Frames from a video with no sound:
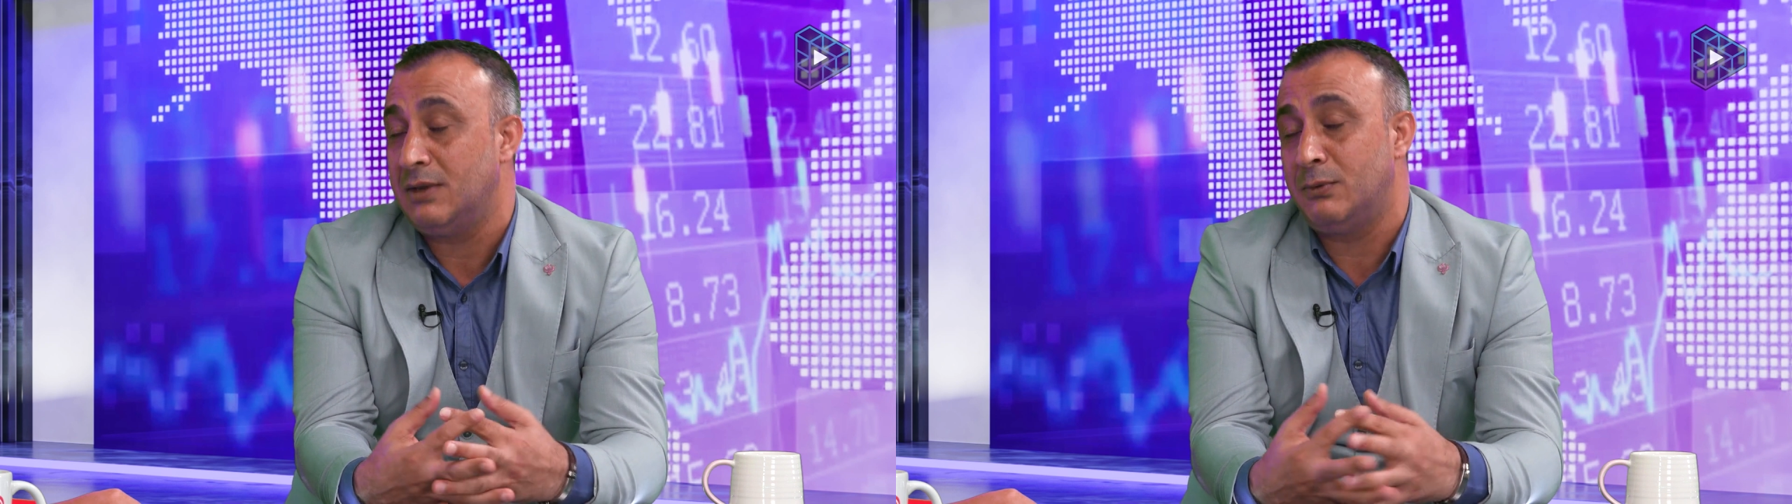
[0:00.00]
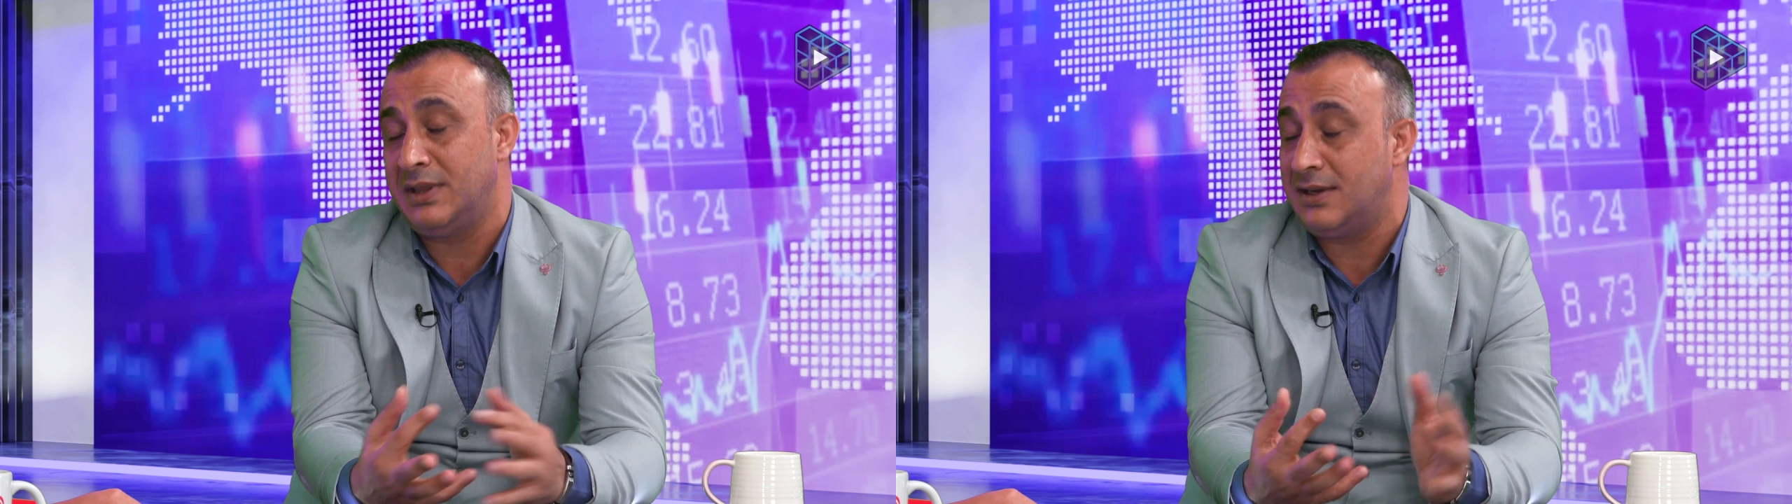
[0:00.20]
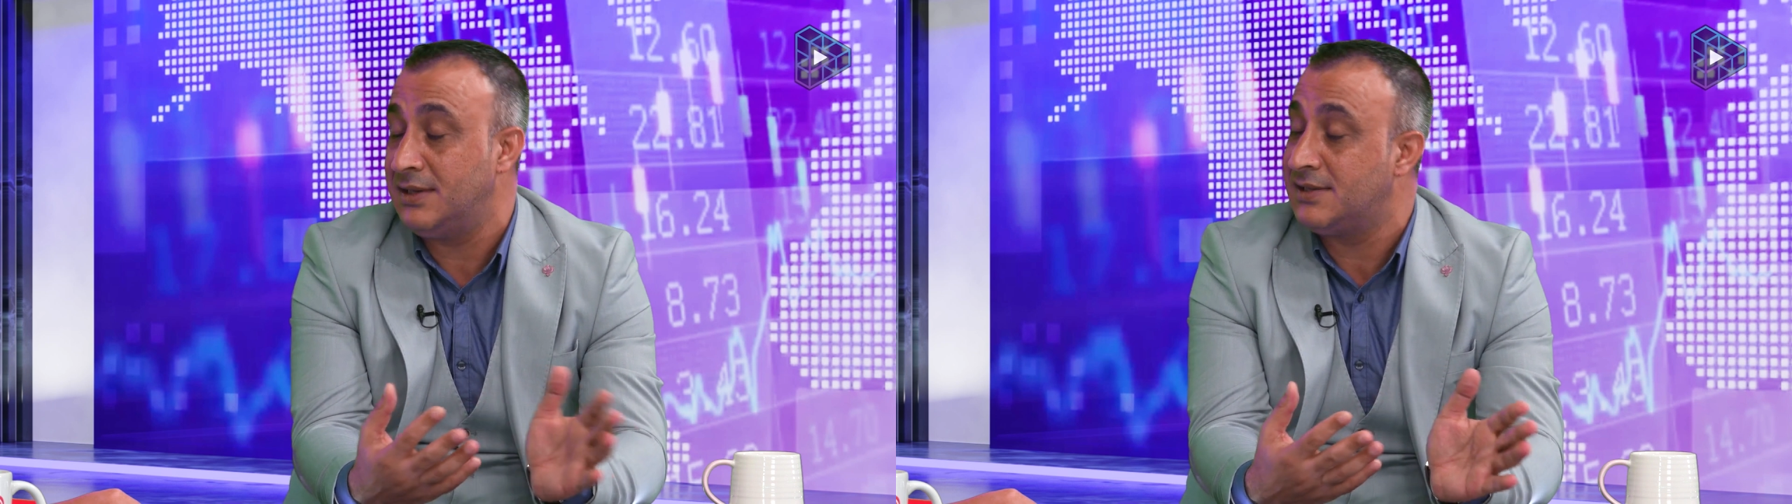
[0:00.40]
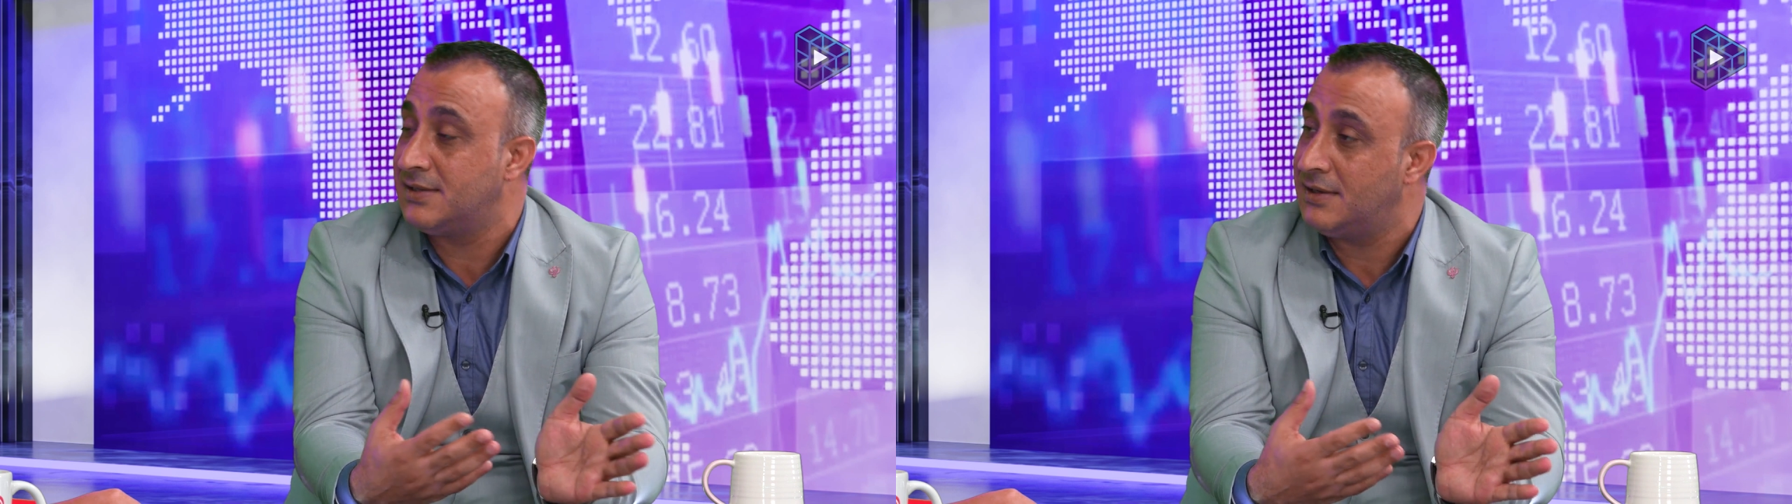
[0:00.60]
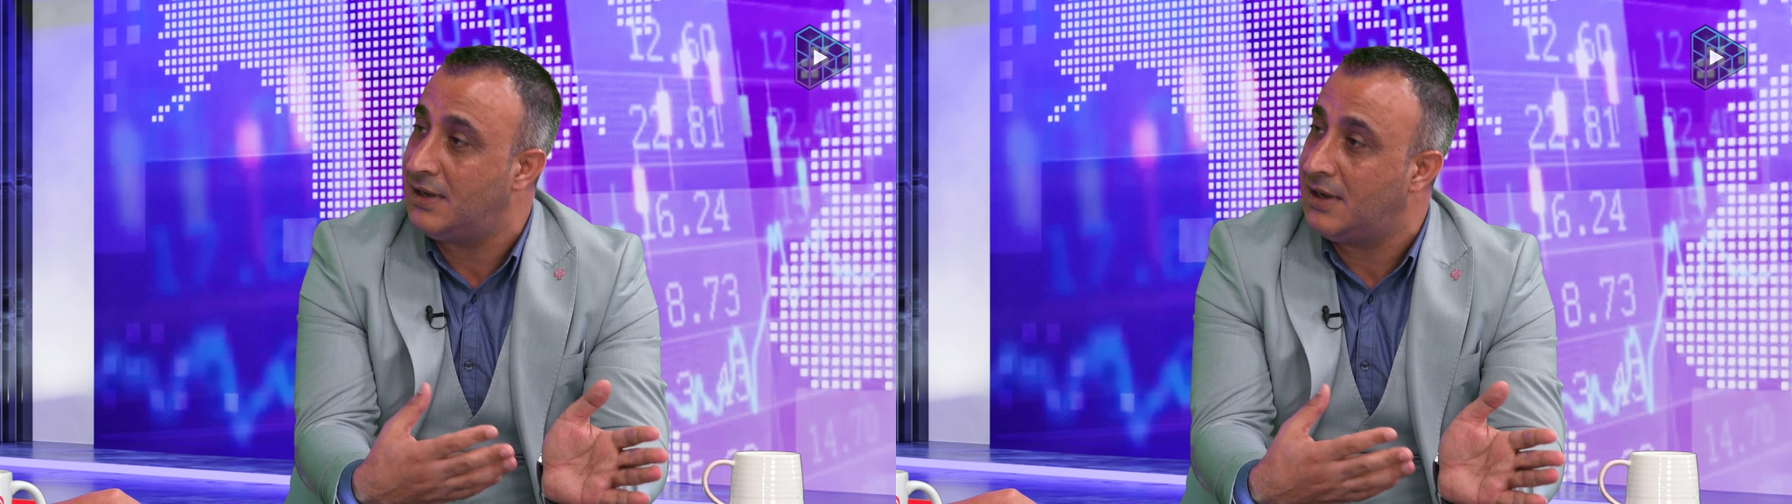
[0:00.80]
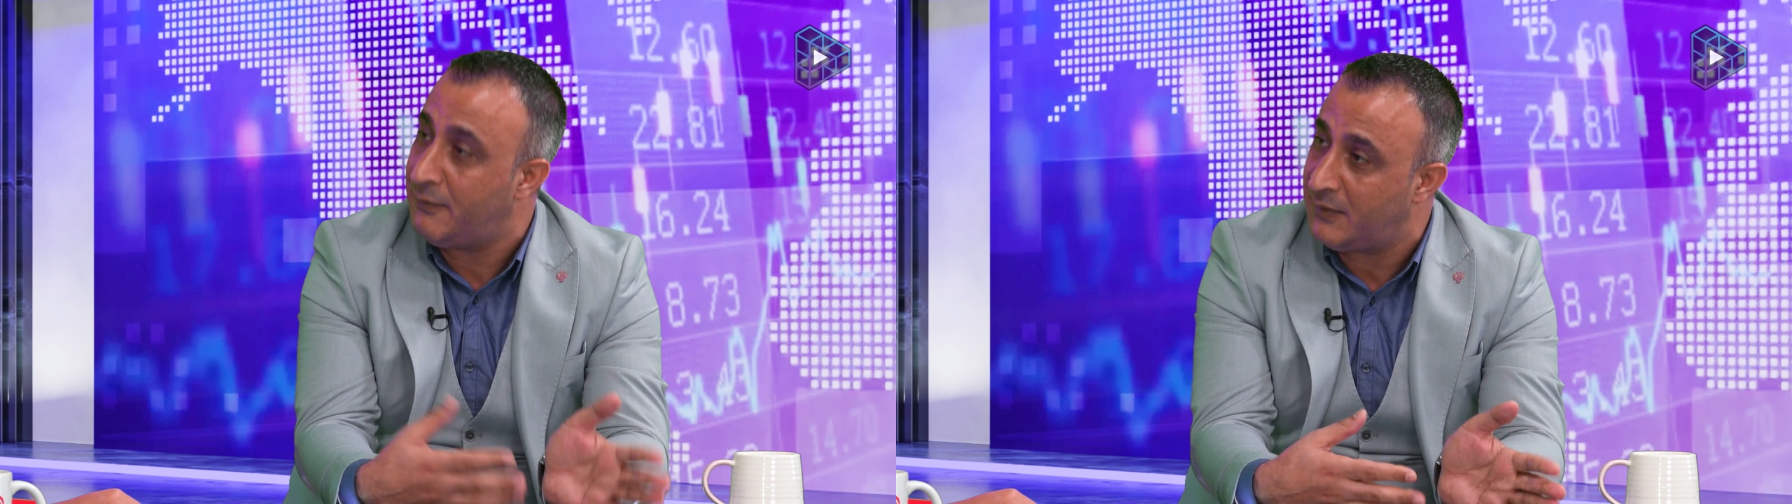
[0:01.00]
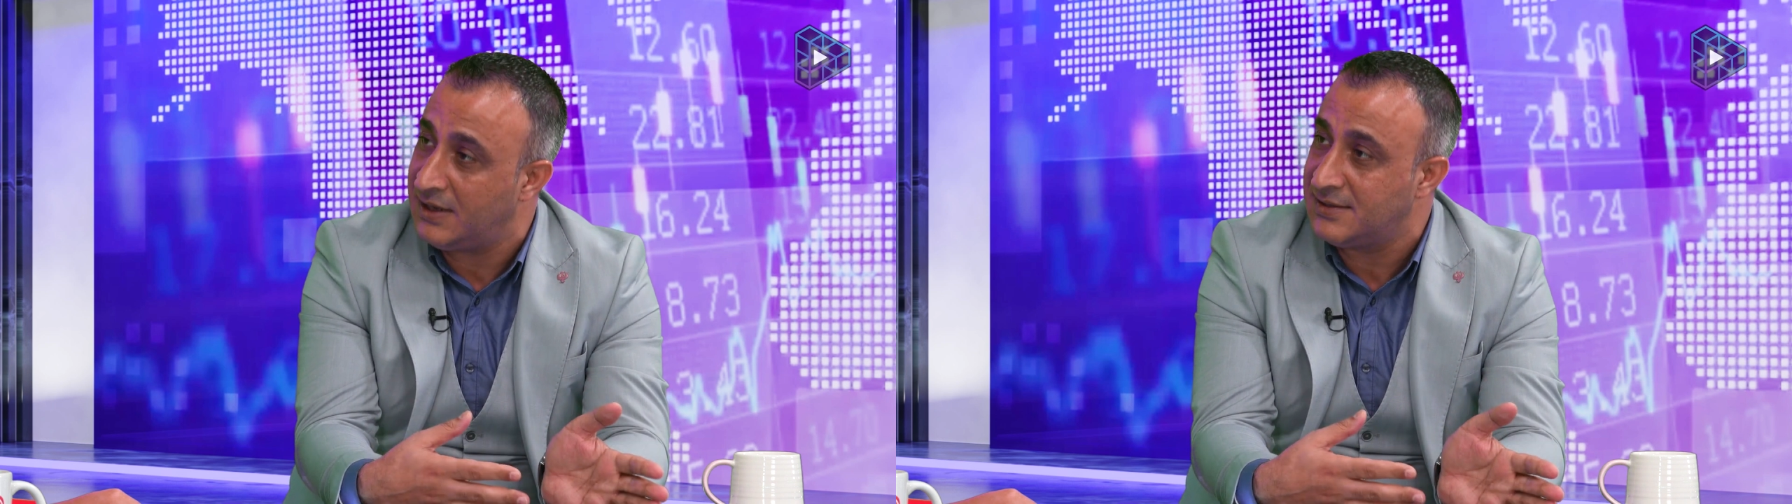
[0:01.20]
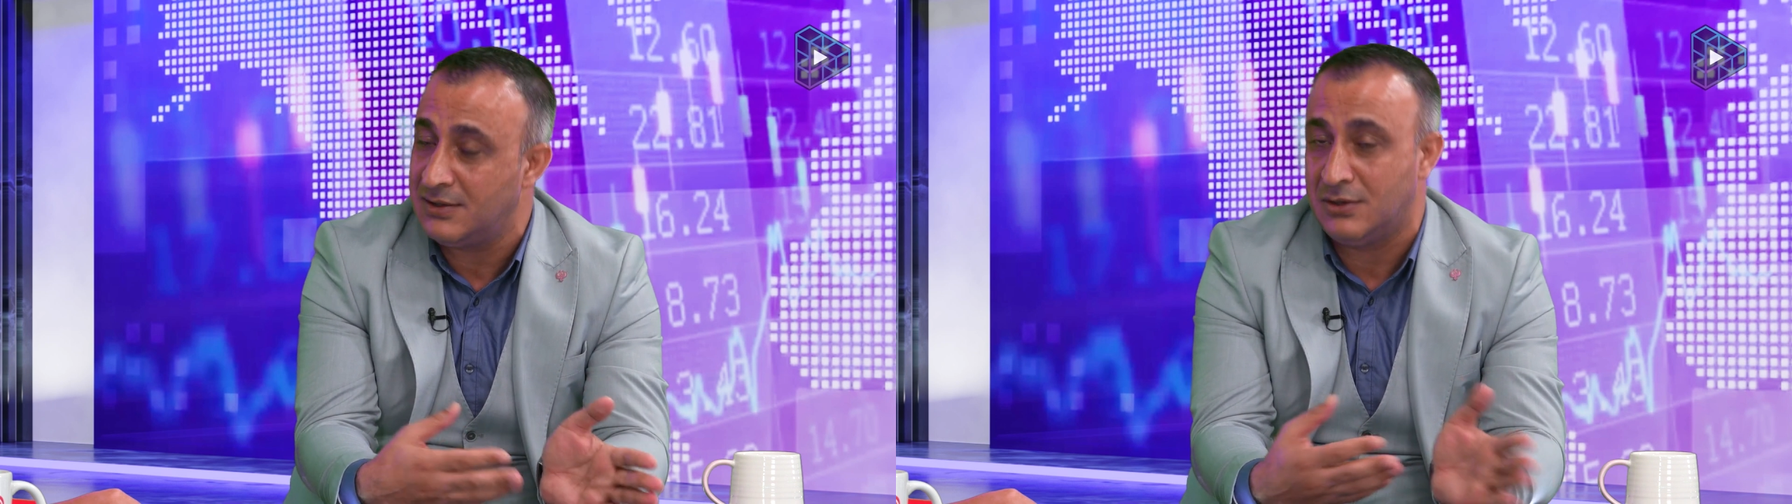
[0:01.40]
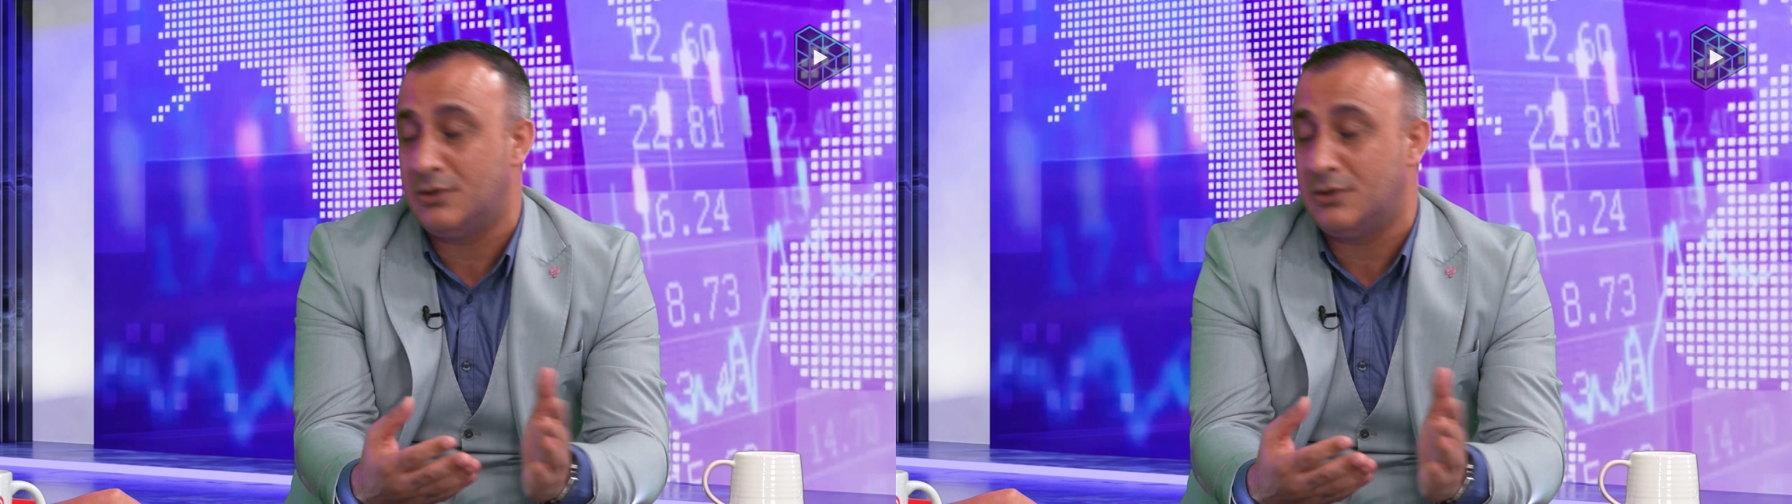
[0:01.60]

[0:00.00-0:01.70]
whether it's FX